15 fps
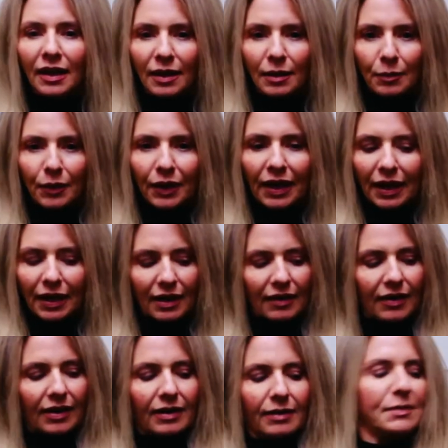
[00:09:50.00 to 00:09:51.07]
bringing our
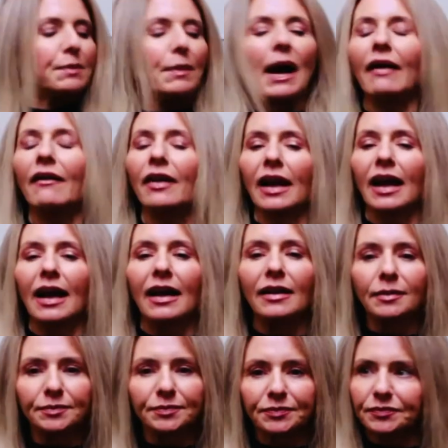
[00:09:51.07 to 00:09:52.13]
arms
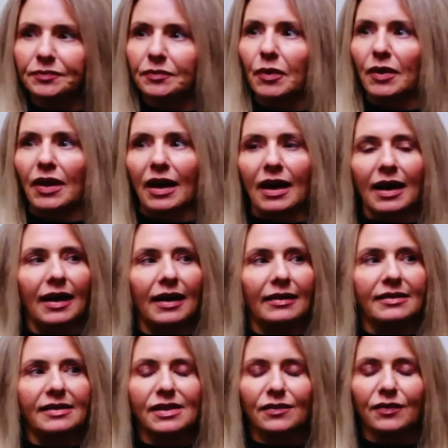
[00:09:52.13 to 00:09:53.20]
parallel with our
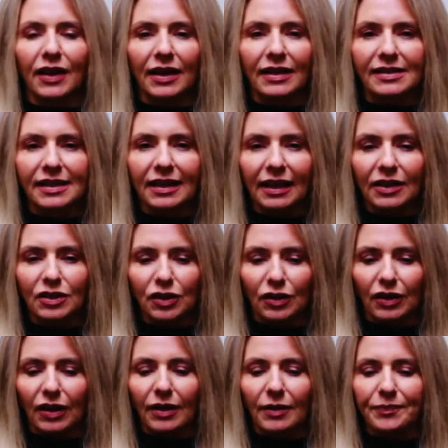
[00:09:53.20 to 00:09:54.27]
hands facing each
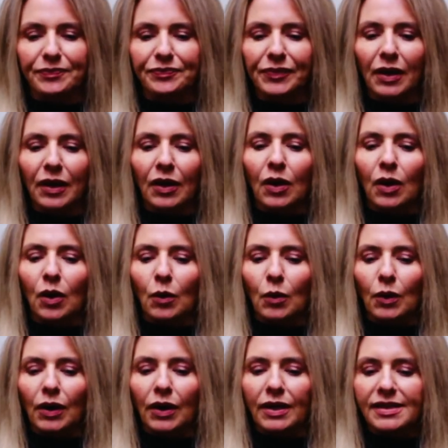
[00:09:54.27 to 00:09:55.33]
other, we're
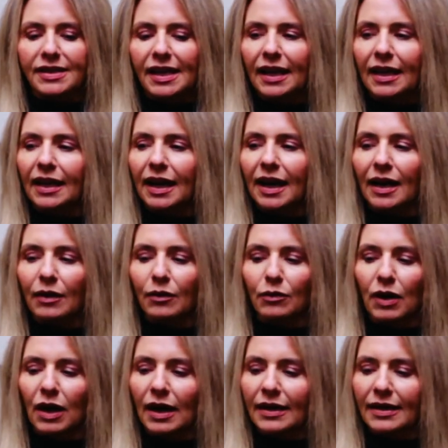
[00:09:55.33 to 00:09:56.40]
going to take our
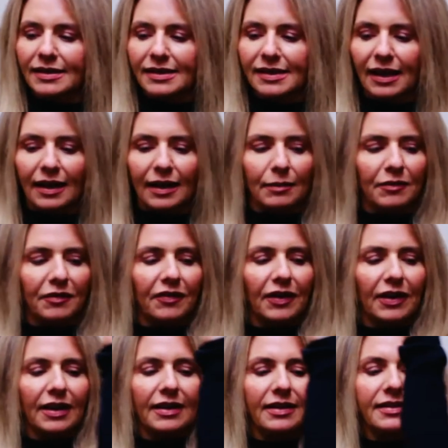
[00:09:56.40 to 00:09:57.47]
right arm
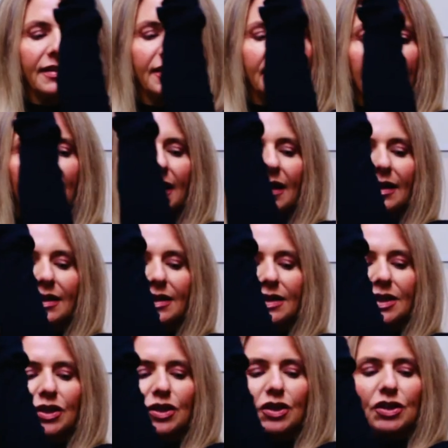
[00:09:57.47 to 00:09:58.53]
first and
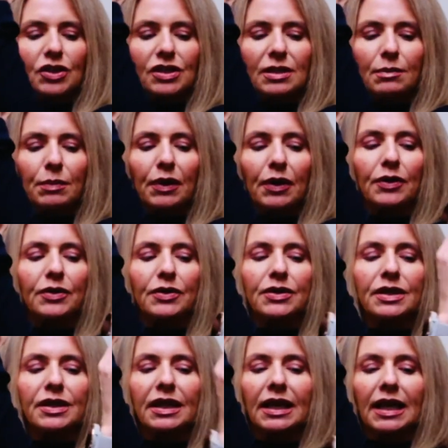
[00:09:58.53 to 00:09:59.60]
just dip it under
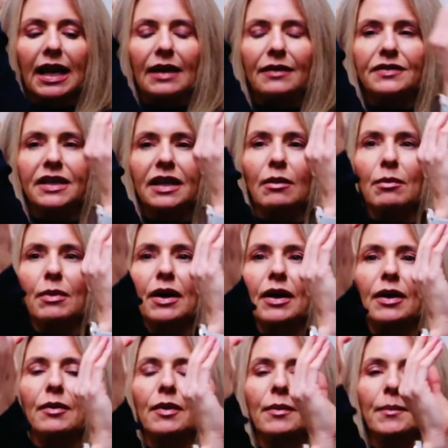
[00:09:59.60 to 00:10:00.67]
the left
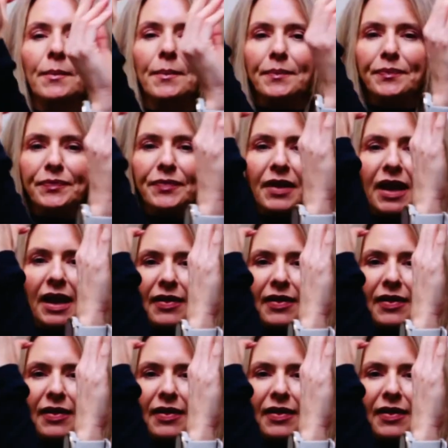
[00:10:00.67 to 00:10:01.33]
elbow, and